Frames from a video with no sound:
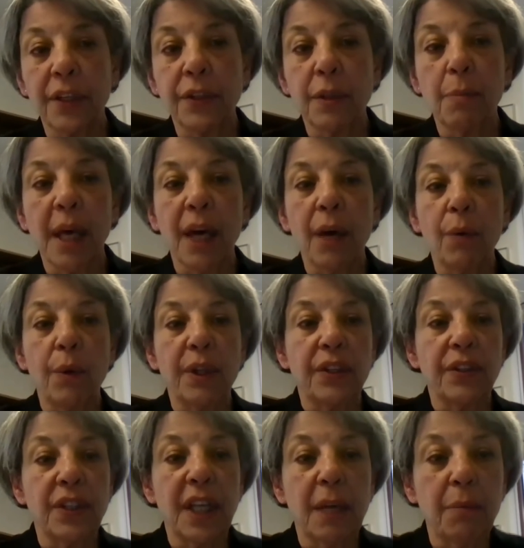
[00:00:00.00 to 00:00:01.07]
about what the
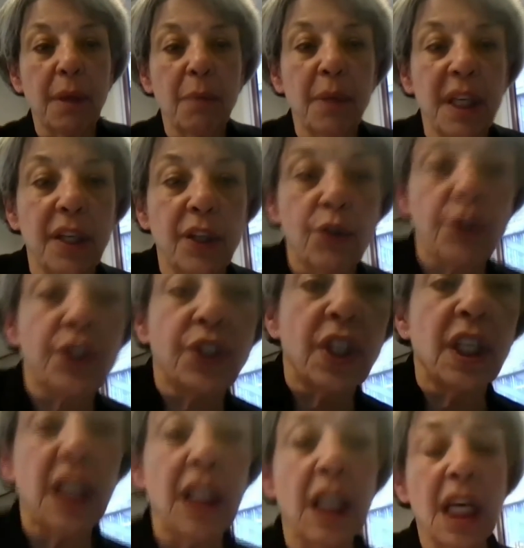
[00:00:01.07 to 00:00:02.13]
state may be
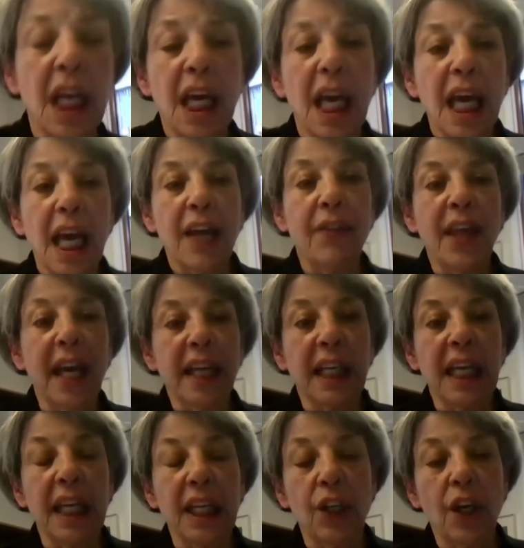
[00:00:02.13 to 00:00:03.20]
interested in, and that
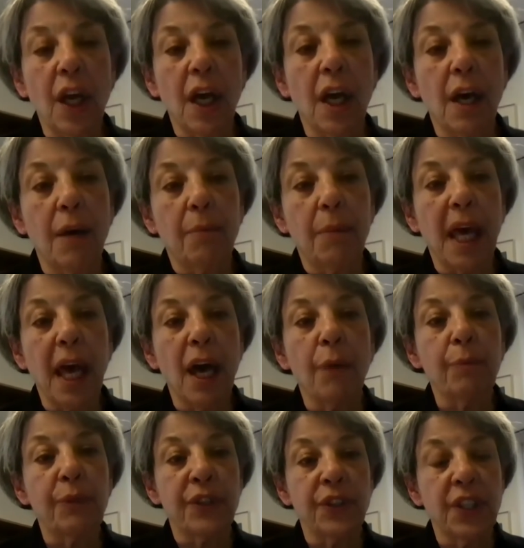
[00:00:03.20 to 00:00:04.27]
can
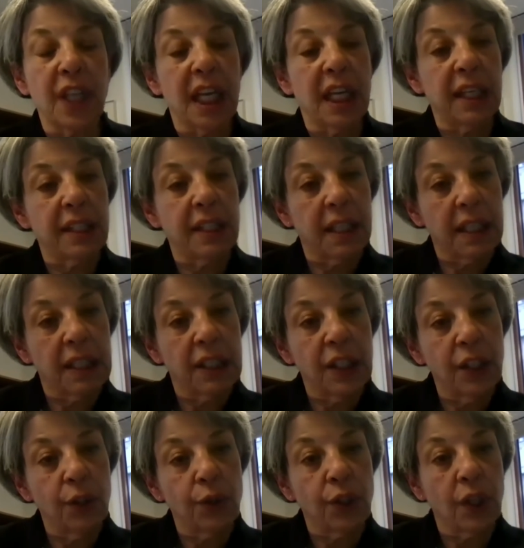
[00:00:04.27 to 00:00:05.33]
help the state as it
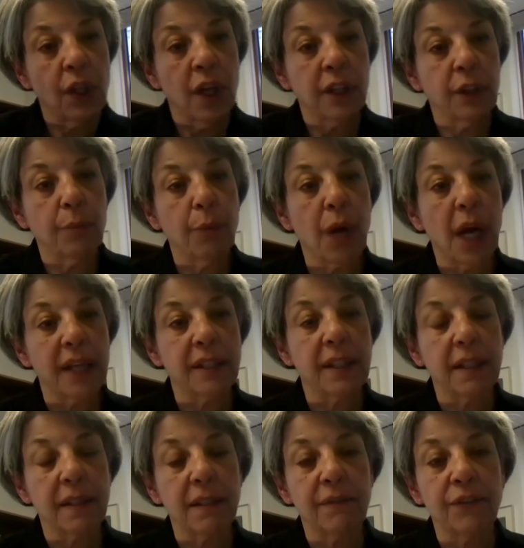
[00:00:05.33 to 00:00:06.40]
continues along the
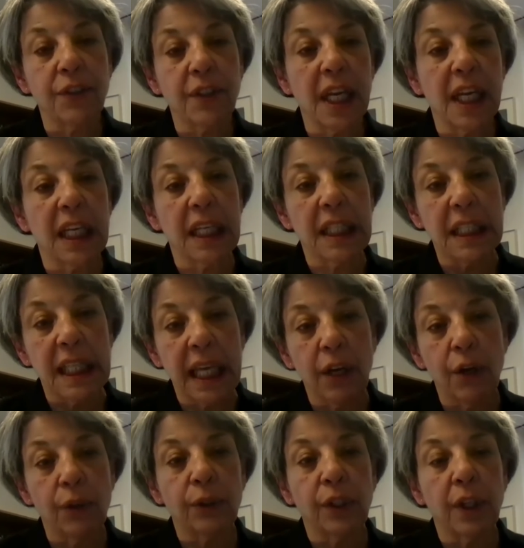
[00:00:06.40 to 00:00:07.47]
process of getting
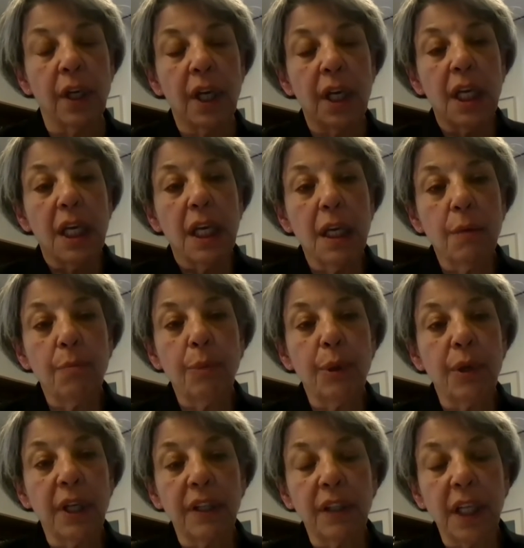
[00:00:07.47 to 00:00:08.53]
stakeholder
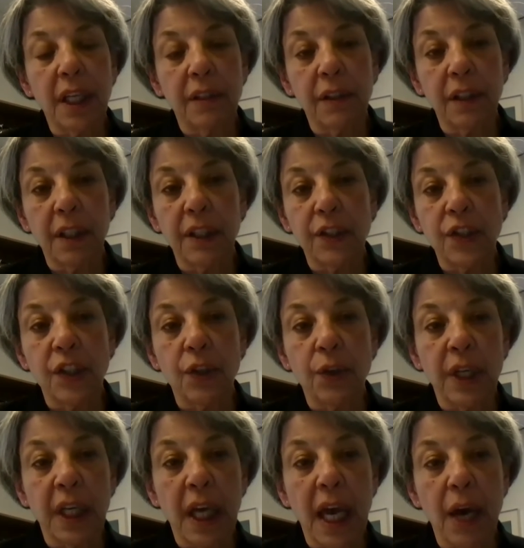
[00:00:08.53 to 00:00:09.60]
input and
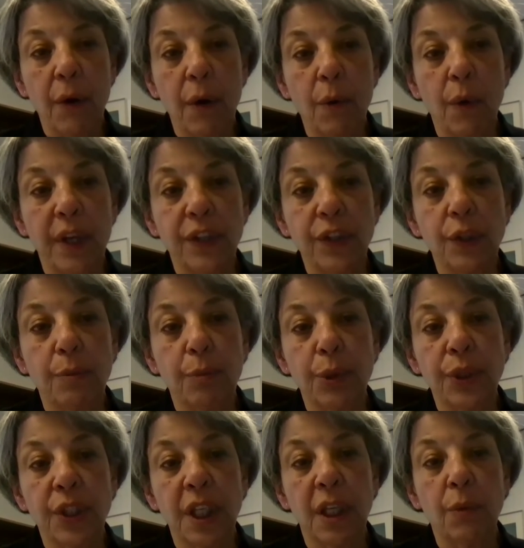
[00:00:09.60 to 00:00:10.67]
considering how it wants to
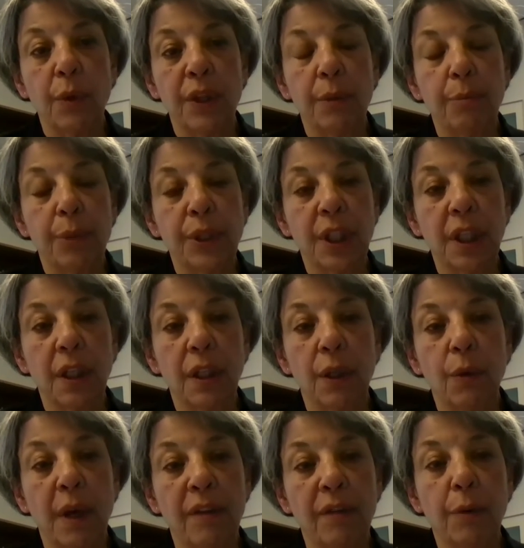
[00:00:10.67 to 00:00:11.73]
proceed with a particular
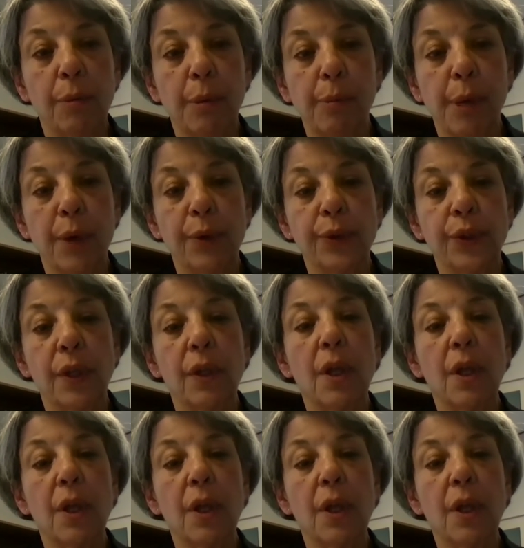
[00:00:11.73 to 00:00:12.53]
waiver proposal.